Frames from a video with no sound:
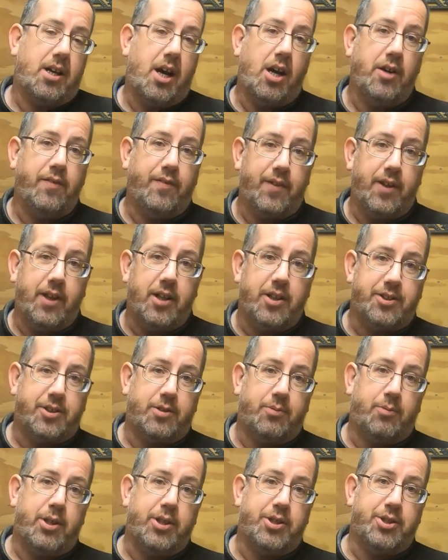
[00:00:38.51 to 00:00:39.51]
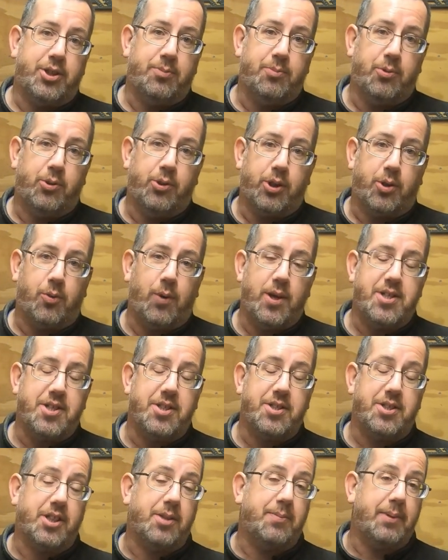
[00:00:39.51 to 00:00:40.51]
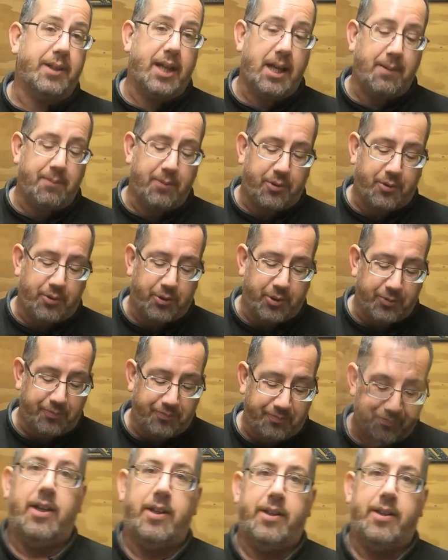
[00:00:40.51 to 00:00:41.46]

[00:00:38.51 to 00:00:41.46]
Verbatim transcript: hopefully answer one or two more of the questions that have been coming through.